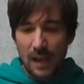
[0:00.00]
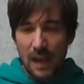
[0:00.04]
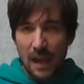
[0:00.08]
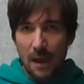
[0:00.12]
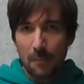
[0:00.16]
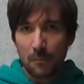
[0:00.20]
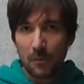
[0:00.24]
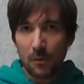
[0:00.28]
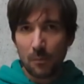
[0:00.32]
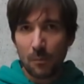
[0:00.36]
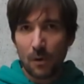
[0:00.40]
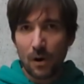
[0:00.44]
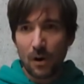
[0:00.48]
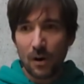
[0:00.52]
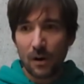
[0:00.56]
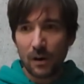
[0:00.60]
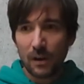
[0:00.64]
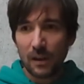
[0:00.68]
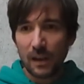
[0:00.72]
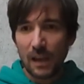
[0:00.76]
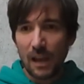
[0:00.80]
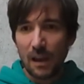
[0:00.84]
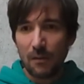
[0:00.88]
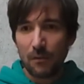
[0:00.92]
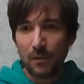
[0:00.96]
hammer
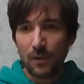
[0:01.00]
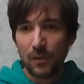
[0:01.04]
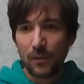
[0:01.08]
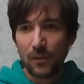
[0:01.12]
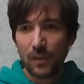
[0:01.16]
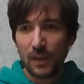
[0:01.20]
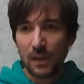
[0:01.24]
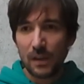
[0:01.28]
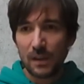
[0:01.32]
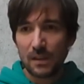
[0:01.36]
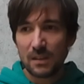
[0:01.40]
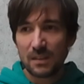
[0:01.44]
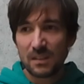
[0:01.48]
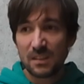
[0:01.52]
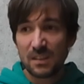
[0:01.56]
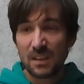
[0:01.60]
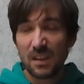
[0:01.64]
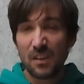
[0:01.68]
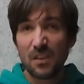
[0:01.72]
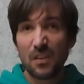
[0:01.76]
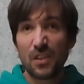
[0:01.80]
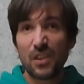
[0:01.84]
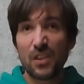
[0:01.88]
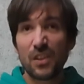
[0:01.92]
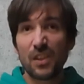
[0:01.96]
mark. Everything is
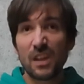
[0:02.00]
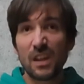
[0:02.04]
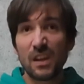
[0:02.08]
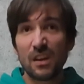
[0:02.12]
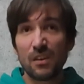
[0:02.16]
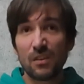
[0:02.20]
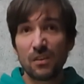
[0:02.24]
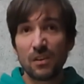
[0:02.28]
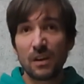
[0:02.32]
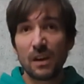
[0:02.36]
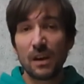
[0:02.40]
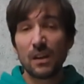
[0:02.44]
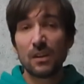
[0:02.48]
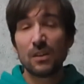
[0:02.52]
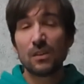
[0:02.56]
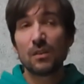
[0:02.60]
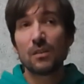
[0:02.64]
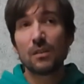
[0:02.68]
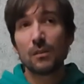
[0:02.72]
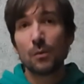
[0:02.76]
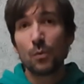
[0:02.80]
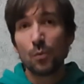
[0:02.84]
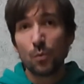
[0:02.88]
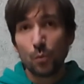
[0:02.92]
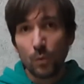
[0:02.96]
thinner and
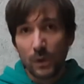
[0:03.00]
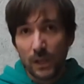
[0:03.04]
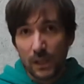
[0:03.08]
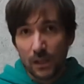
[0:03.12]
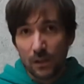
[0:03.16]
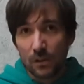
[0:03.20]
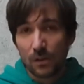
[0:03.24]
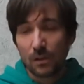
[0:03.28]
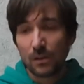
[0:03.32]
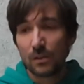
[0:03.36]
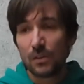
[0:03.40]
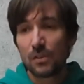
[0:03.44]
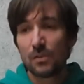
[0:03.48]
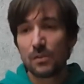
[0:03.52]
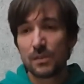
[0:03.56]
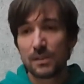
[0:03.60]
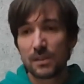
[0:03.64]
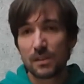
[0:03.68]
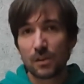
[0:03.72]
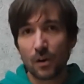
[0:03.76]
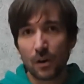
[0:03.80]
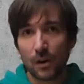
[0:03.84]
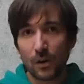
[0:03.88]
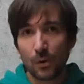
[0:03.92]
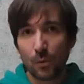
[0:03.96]
weaker to
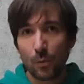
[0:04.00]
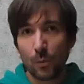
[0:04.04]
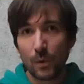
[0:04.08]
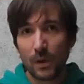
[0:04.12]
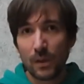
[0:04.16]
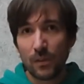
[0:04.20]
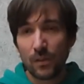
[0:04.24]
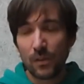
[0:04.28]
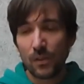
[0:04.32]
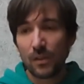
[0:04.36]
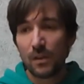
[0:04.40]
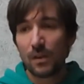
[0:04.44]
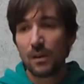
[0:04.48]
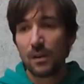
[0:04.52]
start with.